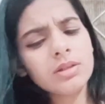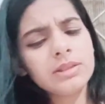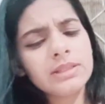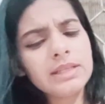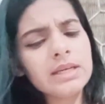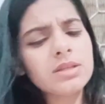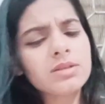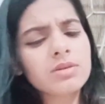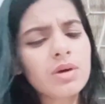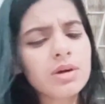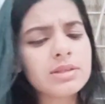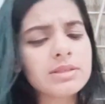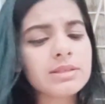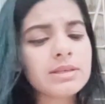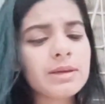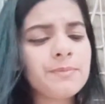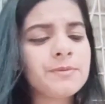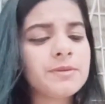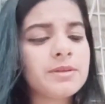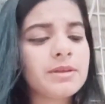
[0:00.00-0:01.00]
these
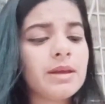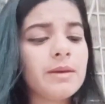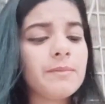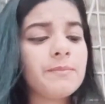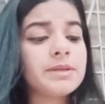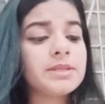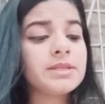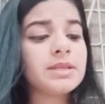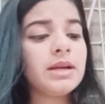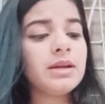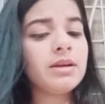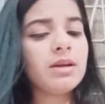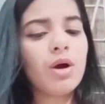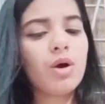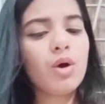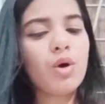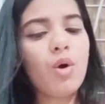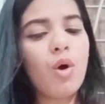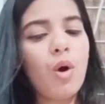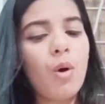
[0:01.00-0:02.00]
concepts
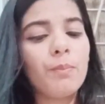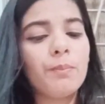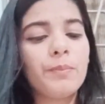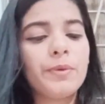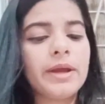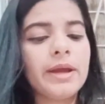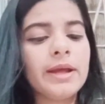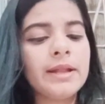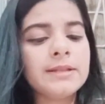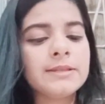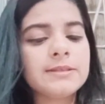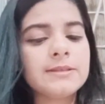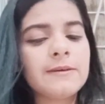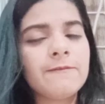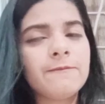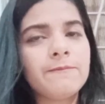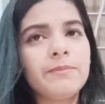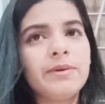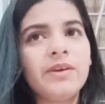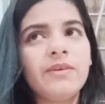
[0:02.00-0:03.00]
represent a
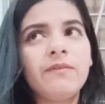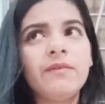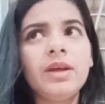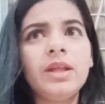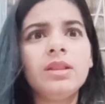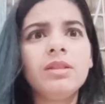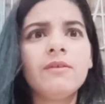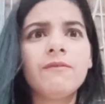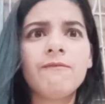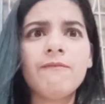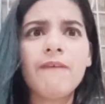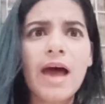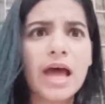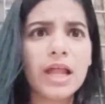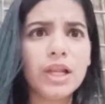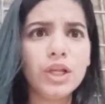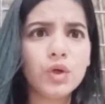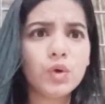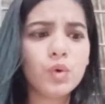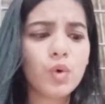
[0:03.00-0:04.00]
comprehensive between the
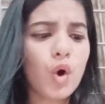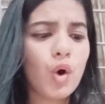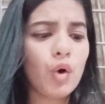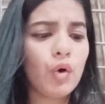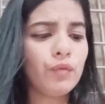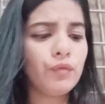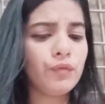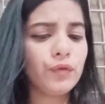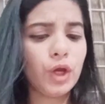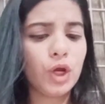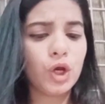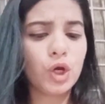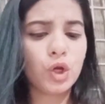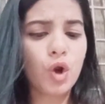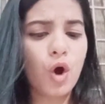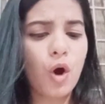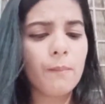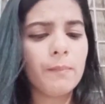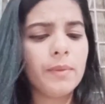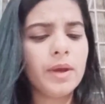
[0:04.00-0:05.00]
value of
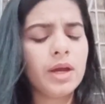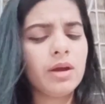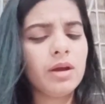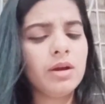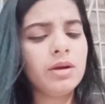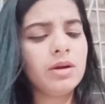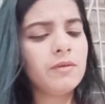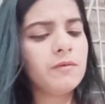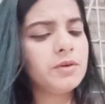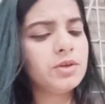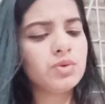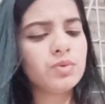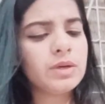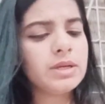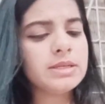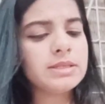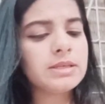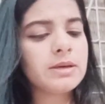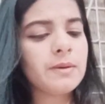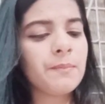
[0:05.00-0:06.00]
economic
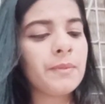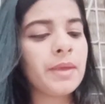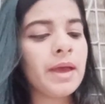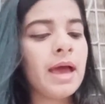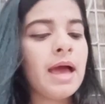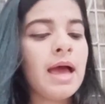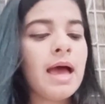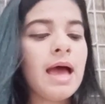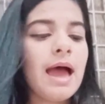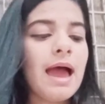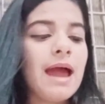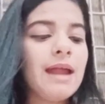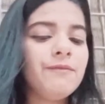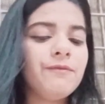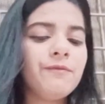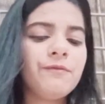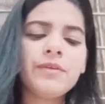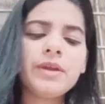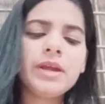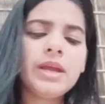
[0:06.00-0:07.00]
individualism
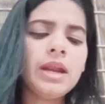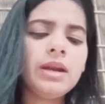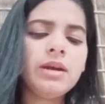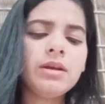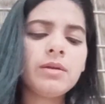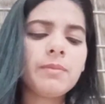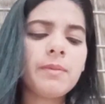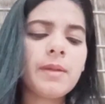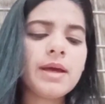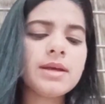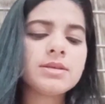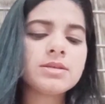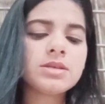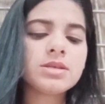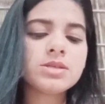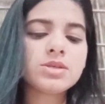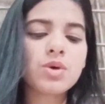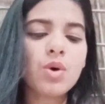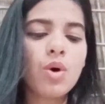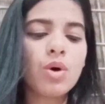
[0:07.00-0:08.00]
and free
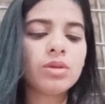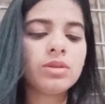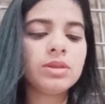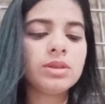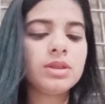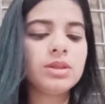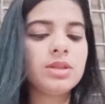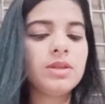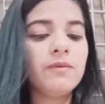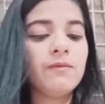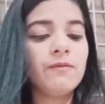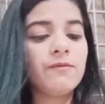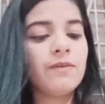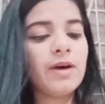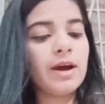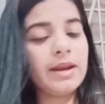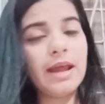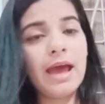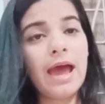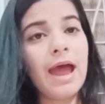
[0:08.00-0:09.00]
enterprises on the
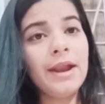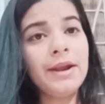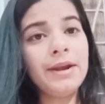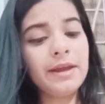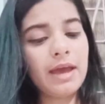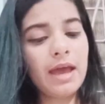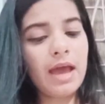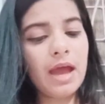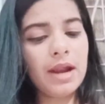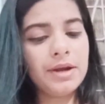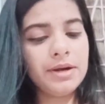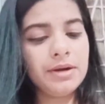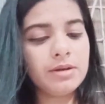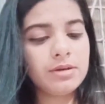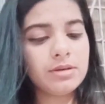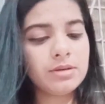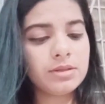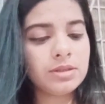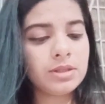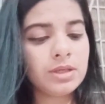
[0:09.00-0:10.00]
one hand,
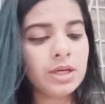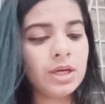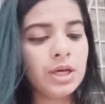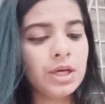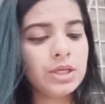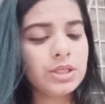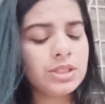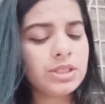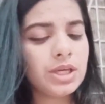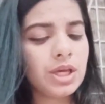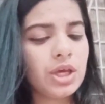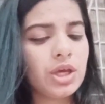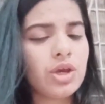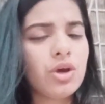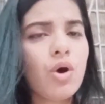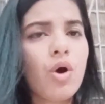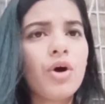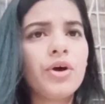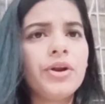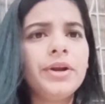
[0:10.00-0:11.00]
and
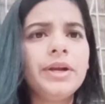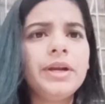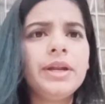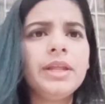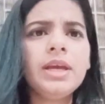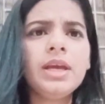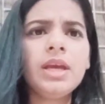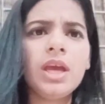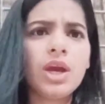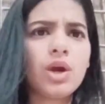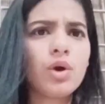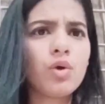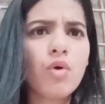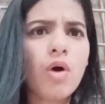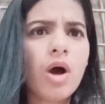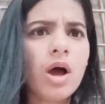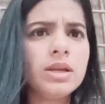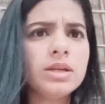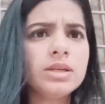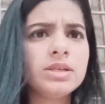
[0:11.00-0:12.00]
security,
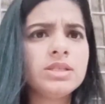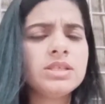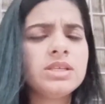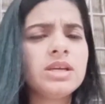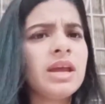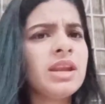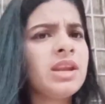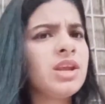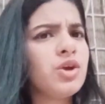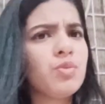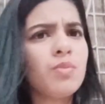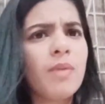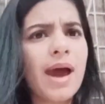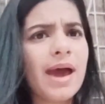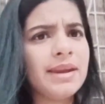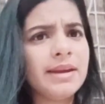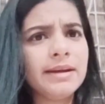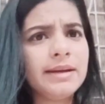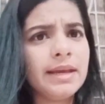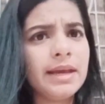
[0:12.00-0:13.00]
equality and
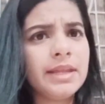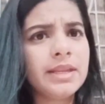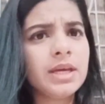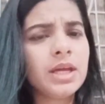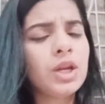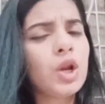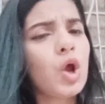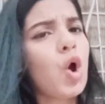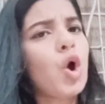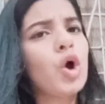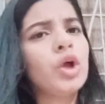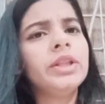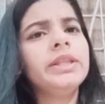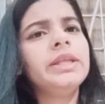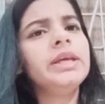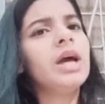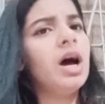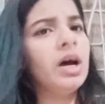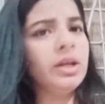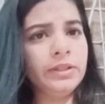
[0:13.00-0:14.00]
humanitarian
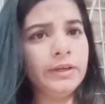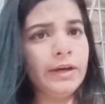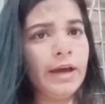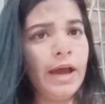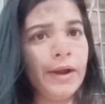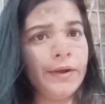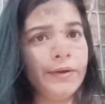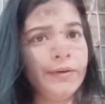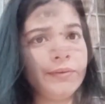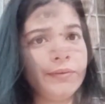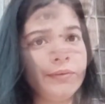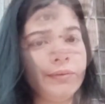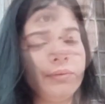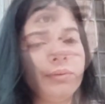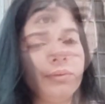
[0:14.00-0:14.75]
on the other hand.